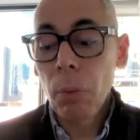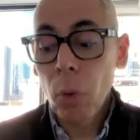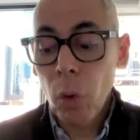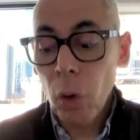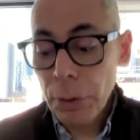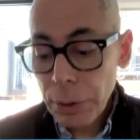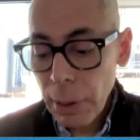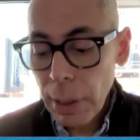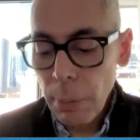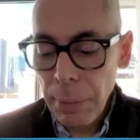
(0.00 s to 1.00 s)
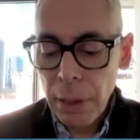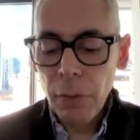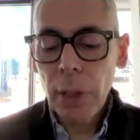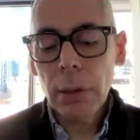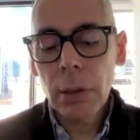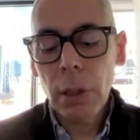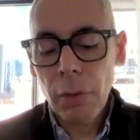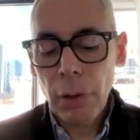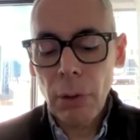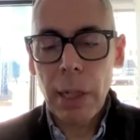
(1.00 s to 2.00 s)
Also, another benefit,
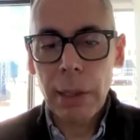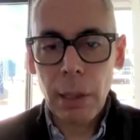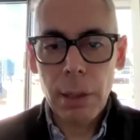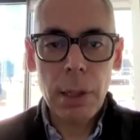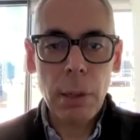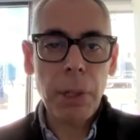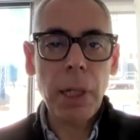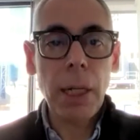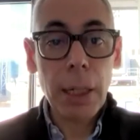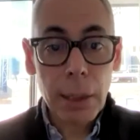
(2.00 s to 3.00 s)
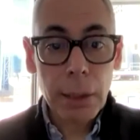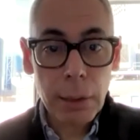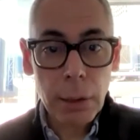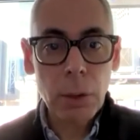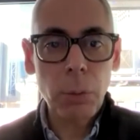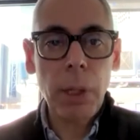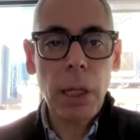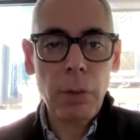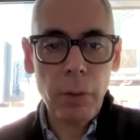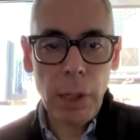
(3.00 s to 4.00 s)
if you look at other similar artists we
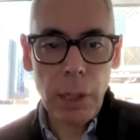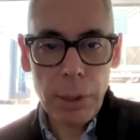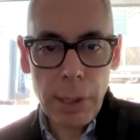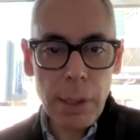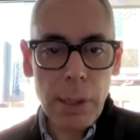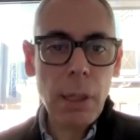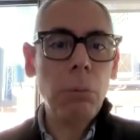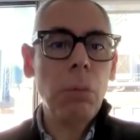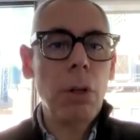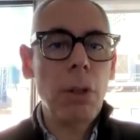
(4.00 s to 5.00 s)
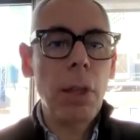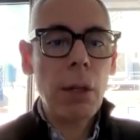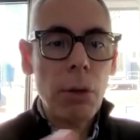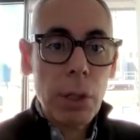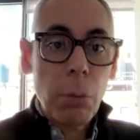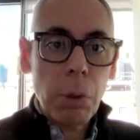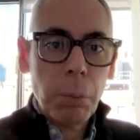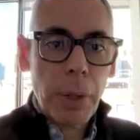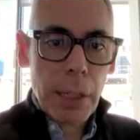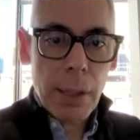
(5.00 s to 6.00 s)
have in our system, then you see what
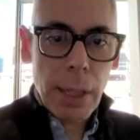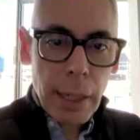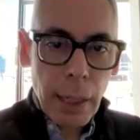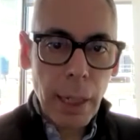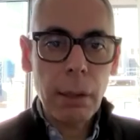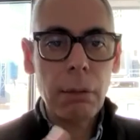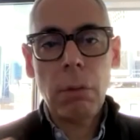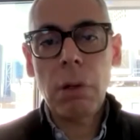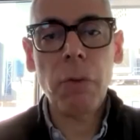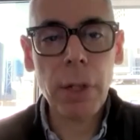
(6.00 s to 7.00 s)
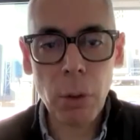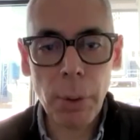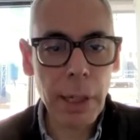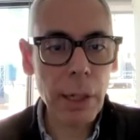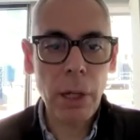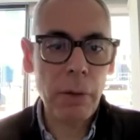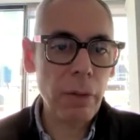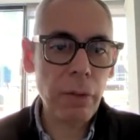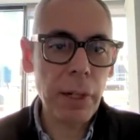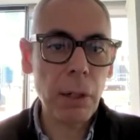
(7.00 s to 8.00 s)
brands they like, and very quickly you have a
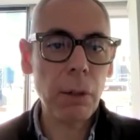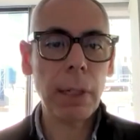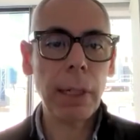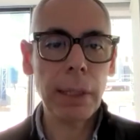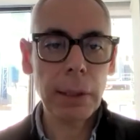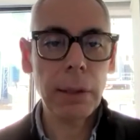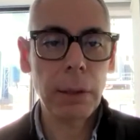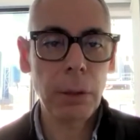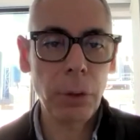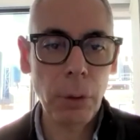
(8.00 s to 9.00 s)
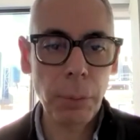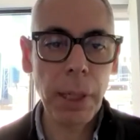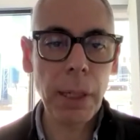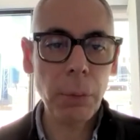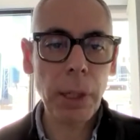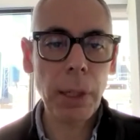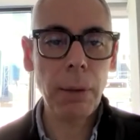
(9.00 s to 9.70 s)
very long list to begin with.